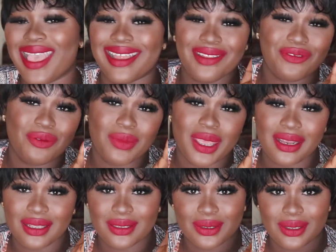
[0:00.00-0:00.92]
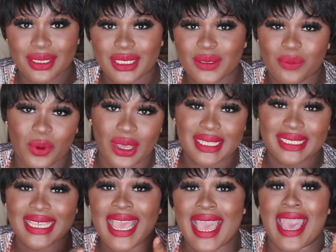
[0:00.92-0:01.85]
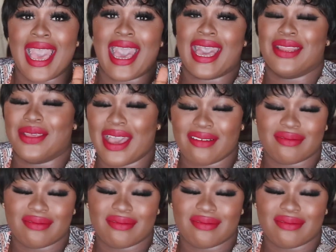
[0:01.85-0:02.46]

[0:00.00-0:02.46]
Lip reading: And if you made it to this point and you